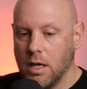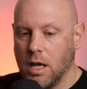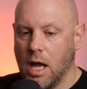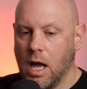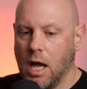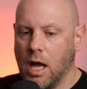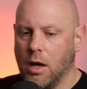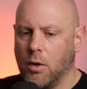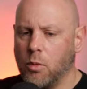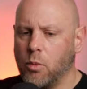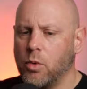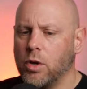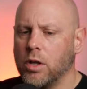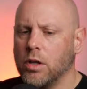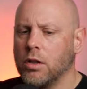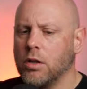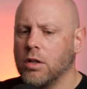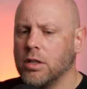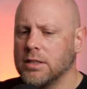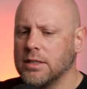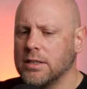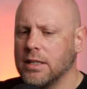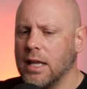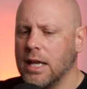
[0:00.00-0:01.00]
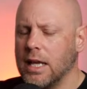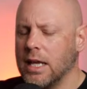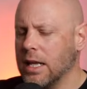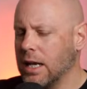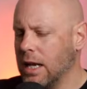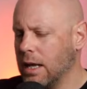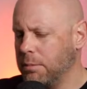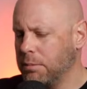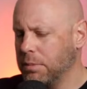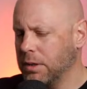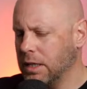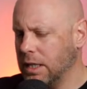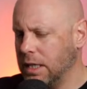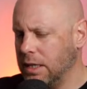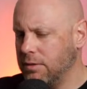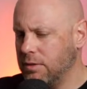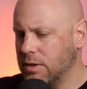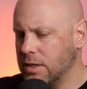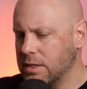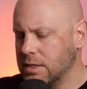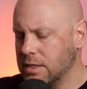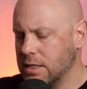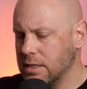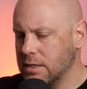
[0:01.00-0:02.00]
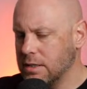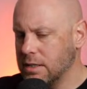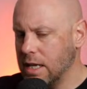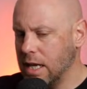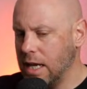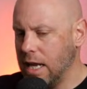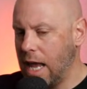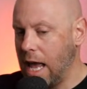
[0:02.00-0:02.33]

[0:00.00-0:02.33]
what looks like, and I believe this is a